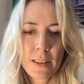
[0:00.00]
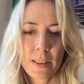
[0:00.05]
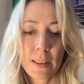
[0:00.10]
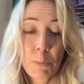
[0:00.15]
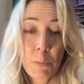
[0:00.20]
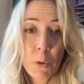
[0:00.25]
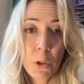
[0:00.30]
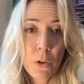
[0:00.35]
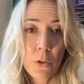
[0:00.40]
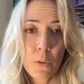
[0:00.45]

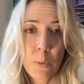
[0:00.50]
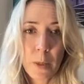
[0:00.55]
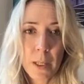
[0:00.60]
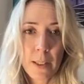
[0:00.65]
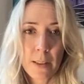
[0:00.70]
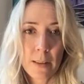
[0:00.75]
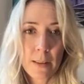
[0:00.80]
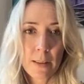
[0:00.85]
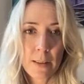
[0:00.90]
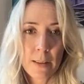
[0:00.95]

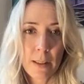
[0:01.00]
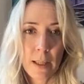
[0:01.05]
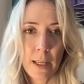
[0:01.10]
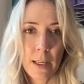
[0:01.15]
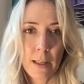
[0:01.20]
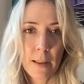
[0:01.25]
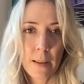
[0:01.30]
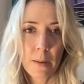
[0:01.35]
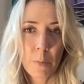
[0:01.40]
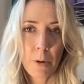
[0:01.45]
Movement,
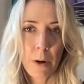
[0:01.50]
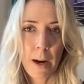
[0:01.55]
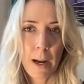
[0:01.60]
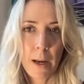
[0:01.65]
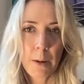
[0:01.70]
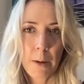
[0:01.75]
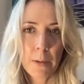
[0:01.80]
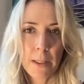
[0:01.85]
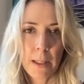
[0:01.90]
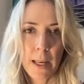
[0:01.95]
like
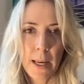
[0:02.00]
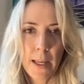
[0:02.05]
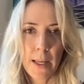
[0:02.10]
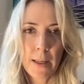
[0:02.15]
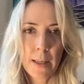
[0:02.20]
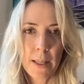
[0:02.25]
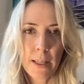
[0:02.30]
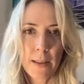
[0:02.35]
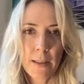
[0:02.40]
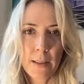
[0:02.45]
perhaps
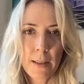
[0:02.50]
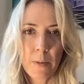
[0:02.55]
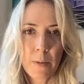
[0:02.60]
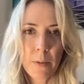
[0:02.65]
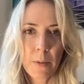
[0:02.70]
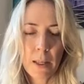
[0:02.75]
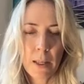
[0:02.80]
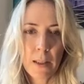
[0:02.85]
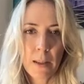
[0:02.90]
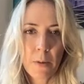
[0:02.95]
that is
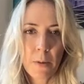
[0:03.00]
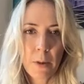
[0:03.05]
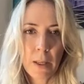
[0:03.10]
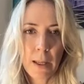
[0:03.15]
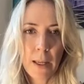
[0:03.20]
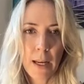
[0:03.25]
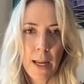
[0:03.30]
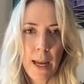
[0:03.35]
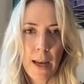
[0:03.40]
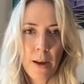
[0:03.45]
something that we
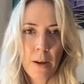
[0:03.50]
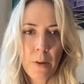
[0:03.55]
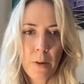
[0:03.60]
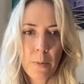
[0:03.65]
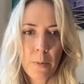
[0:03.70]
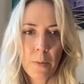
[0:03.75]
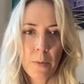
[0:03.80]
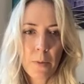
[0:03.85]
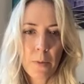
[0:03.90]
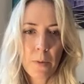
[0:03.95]
can
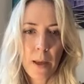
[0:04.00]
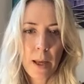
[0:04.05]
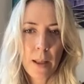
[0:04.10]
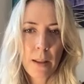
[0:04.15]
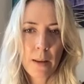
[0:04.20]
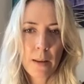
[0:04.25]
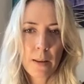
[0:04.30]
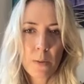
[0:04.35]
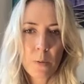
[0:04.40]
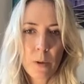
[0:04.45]
help
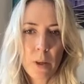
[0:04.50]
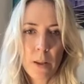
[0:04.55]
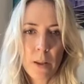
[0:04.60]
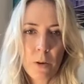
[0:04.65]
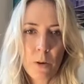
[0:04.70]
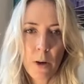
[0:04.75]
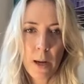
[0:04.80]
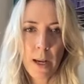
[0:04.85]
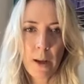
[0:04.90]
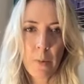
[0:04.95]
others
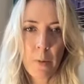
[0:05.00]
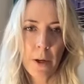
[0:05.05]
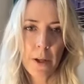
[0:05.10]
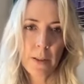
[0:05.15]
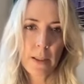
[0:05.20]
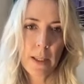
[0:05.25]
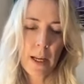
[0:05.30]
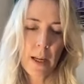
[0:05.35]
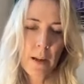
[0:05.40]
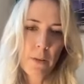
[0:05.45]
with or help
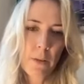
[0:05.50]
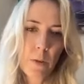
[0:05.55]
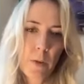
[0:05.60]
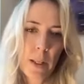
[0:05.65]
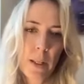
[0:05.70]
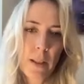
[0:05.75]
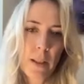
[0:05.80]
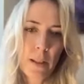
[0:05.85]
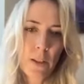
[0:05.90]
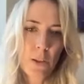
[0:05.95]
ourselves
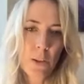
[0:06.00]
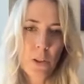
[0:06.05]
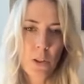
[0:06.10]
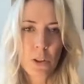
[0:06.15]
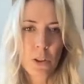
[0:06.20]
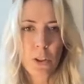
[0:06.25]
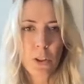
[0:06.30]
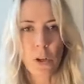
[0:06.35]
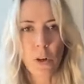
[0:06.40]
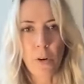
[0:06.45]
with, is
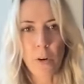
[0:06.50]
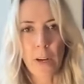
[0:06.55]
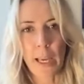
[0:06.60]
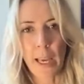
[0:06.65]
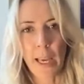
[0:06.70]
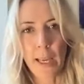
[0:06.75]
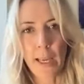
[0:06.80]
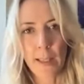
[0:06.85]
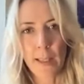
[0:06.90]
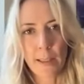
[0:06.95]
just to
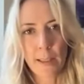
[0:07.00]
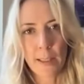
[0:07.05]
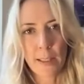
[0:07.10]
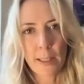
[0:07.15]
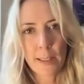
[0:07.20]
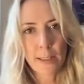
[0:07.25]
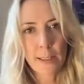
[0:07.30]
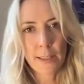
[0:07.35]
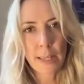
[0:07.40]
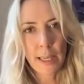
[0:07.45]
create
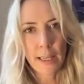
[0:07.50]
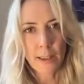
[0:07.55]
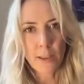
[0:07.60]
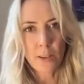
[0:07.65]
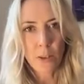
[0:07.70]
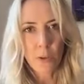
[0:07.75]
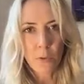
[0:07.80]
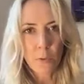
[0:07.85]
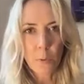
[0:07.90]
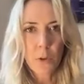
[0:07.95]
the
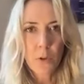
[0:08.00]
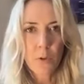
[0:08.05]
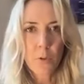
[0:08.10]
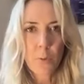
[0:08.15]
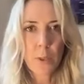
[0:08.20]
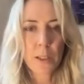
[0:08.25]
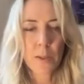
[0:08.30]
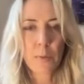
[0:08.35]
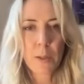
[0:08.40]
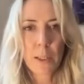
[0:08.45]
sense of
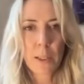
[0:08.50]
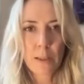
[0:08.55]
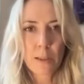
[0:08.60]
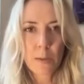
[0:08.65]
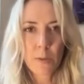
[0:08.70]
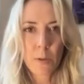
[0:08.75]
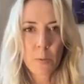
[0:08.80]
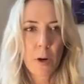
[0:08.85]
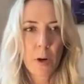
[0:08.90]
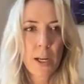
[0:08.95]
movement,
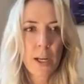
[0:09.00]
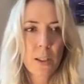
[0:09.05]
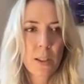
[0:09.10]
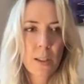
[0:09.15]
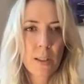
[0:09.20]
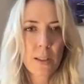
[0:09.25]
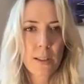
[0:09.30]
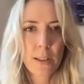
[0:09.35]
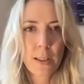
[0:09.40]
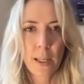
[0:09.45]
because
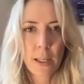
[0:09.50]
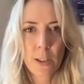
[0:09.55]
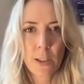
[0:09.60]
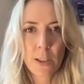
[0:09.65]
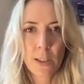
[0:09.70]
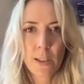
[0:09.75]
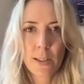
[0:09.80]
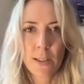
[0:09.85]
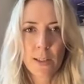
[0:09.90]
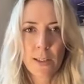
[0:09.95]
depression is
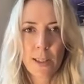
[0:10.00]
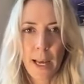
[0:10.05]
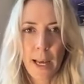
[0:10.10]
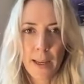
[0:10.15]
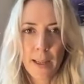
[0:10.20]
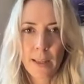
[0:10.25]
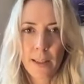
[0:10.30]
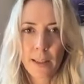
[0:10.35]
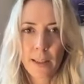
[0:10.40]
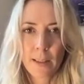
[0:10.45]
such a
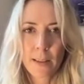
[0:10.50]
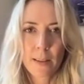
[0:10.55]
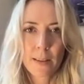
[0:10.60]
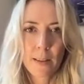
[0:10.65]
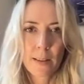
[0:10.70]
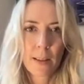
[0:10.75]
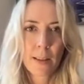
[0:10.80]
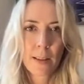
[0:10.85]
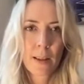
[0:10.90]
stagnant